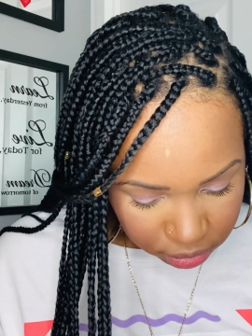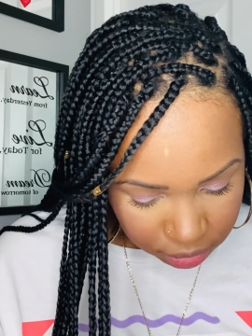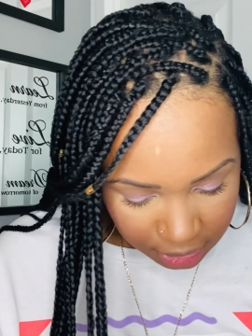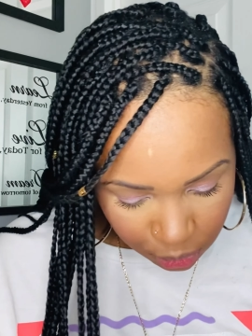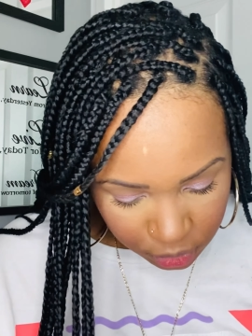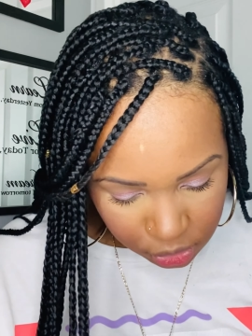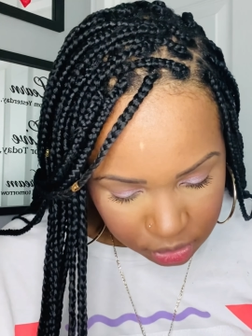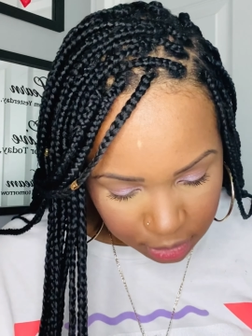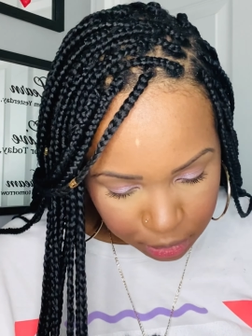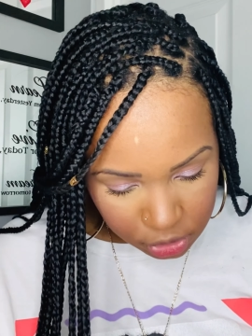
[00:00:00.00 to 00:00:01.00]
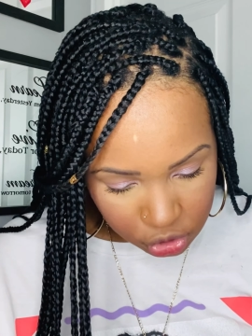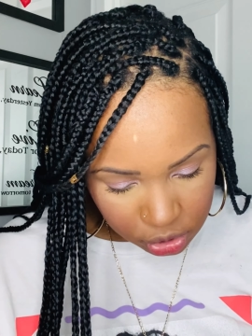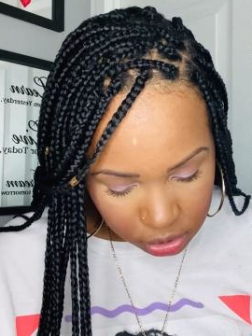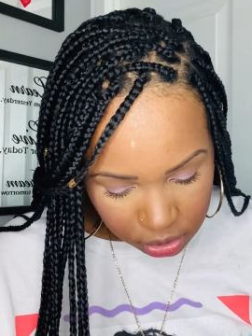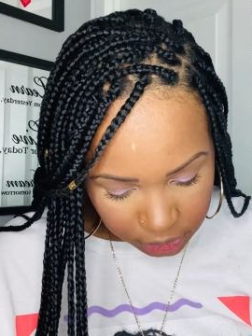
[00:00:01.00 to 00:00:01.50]
I don't want to use that brush,
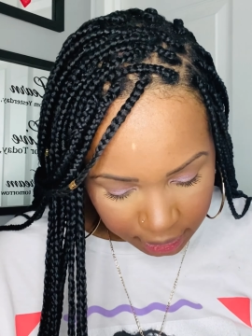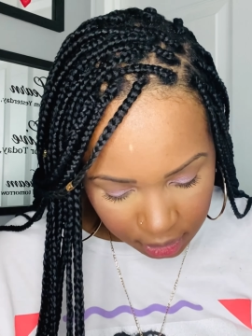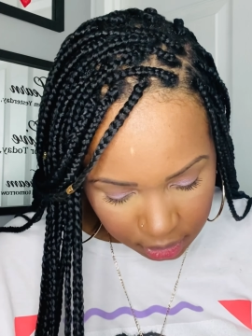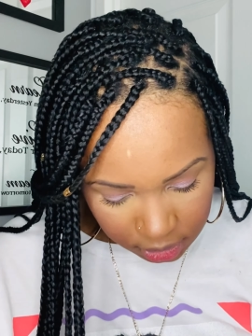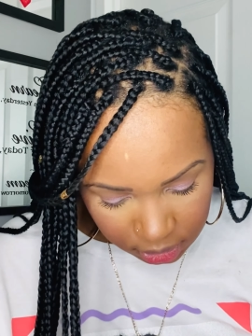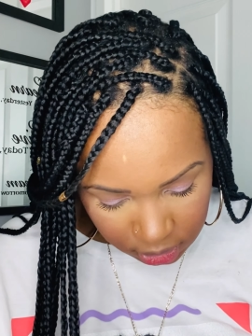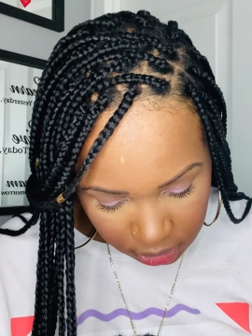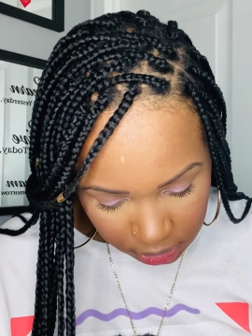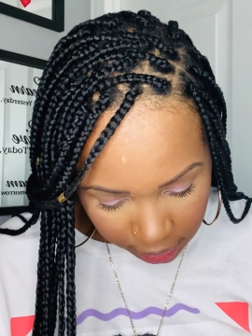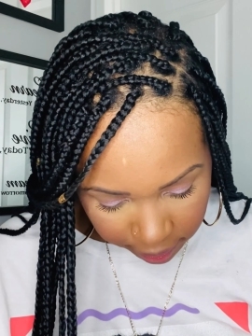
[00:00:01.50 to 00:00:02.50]
okay? No.